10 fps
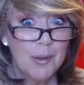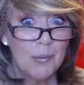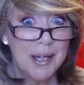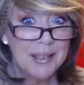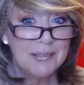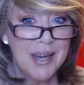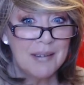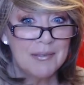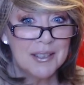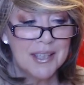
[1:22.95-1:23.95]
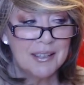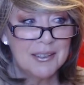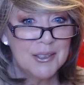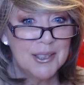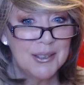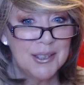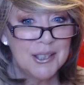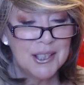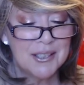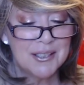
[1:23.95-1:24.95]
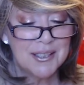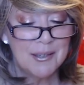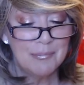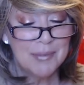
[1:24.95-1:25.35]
wine advent calendar too this year. So